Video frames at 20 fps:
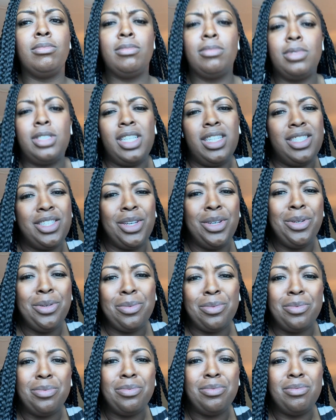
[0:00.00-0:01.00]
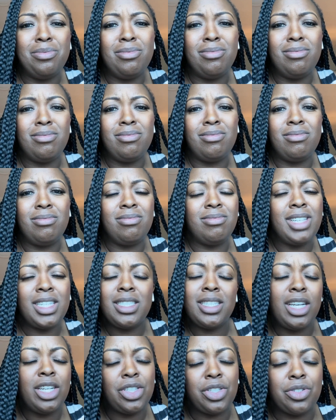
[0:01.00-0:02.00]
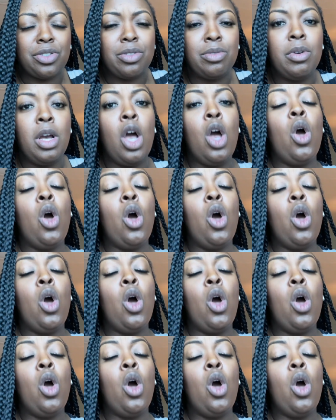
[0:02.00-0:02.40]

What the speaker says: Says who? That's not true.